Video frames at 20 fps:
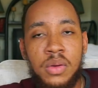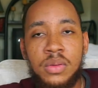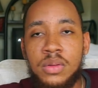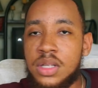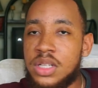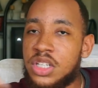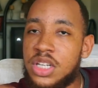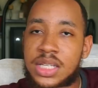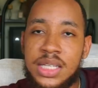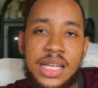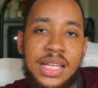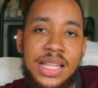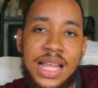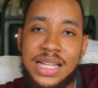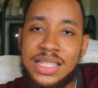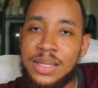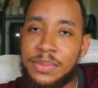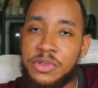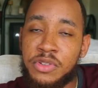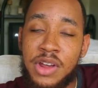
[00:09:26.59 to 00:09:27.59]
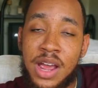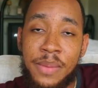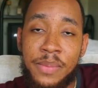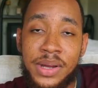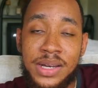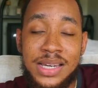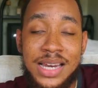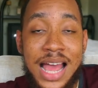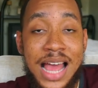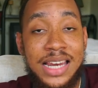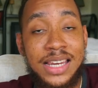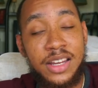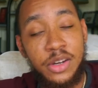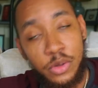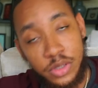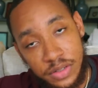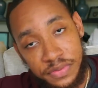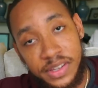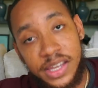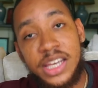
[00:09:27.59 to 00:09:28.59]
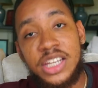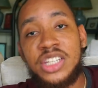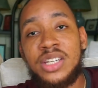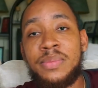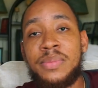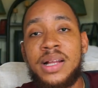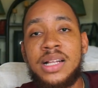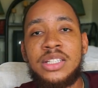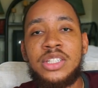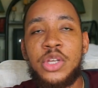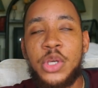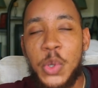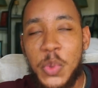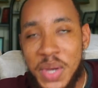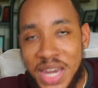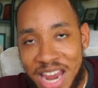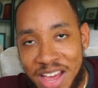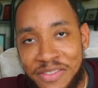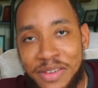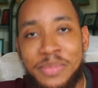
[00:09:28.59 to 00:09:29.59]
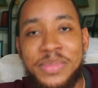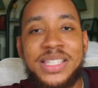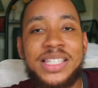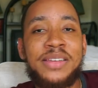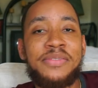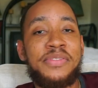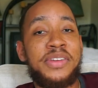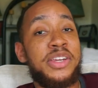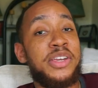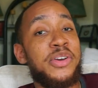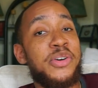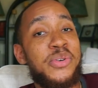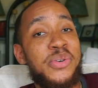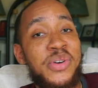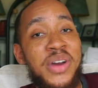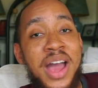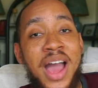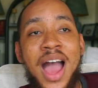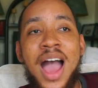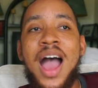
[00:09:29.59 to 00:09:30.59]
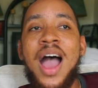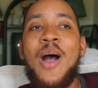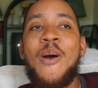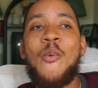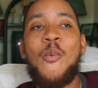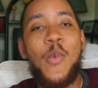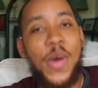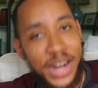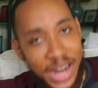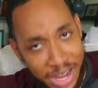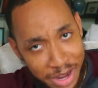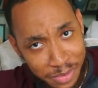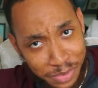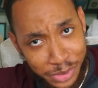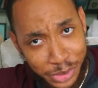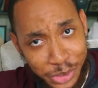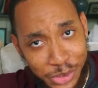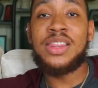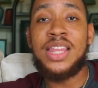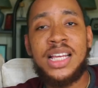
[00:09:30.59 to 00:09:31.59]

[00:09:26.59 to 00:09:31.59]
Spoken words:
let's just hit that subscribe button and the notification bell so you never miss a video when I upload.